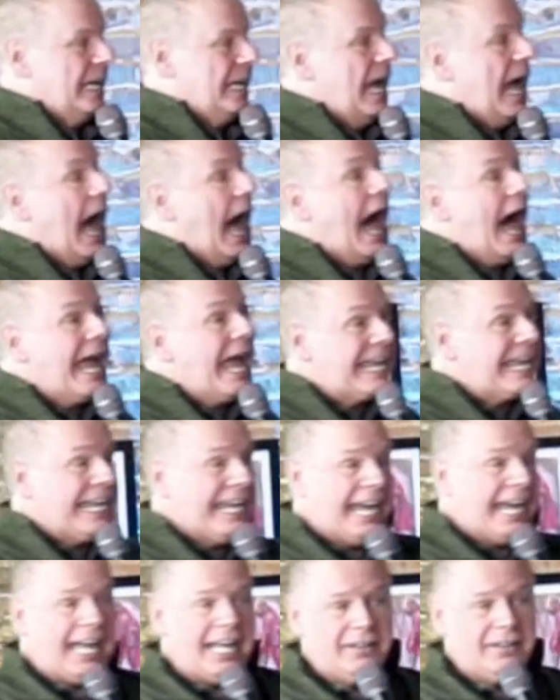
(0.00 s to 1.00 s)
I
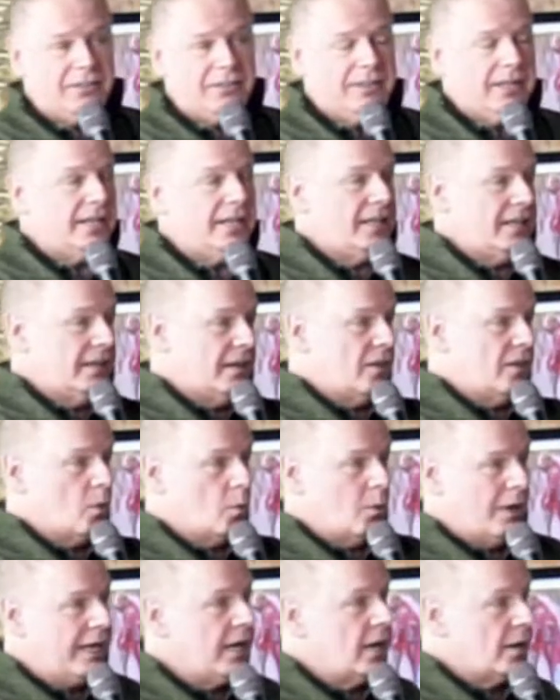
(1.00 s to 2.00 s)
get that in the
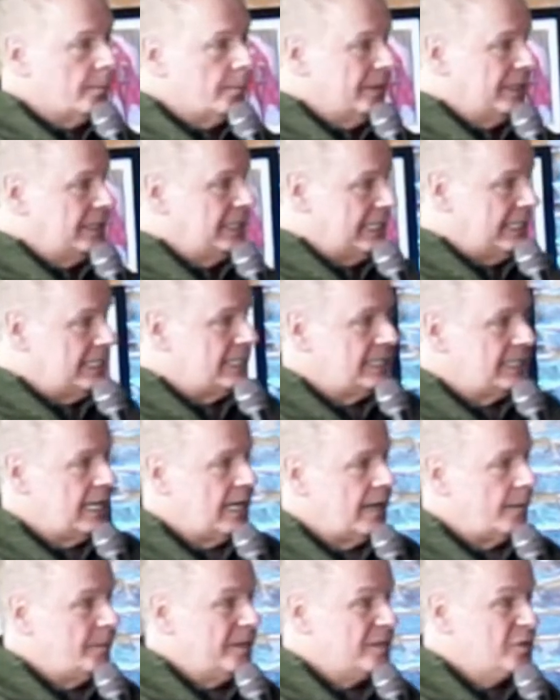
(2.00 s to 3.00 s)
way our building is set
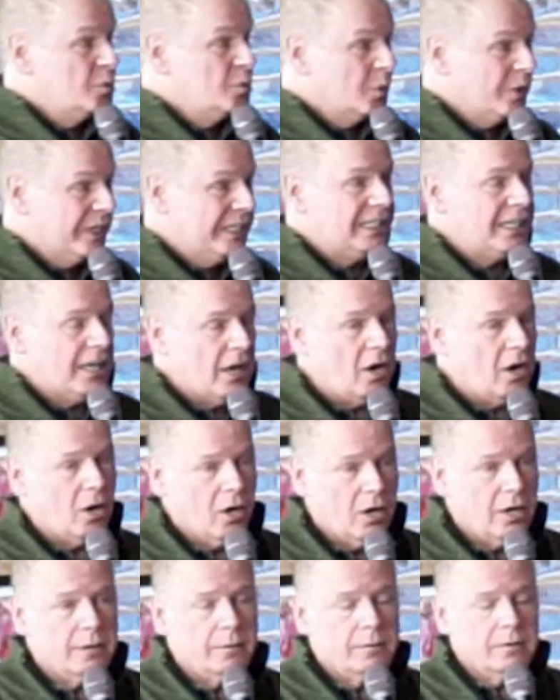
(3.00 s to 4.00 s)
up, it's really
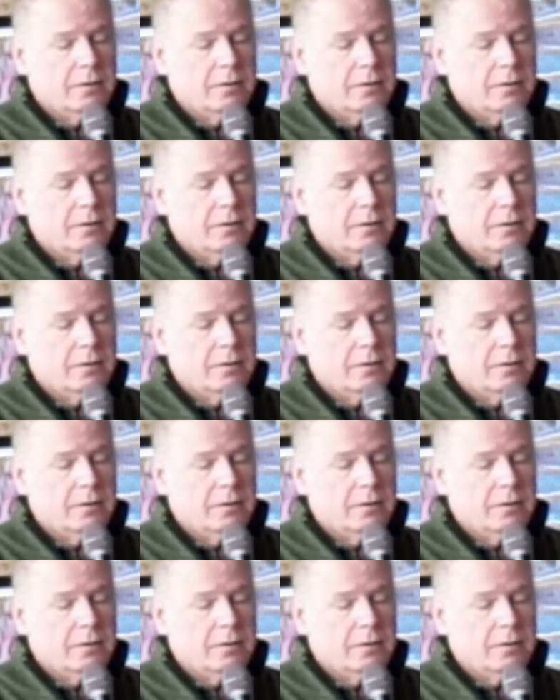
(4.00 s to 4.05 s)
hard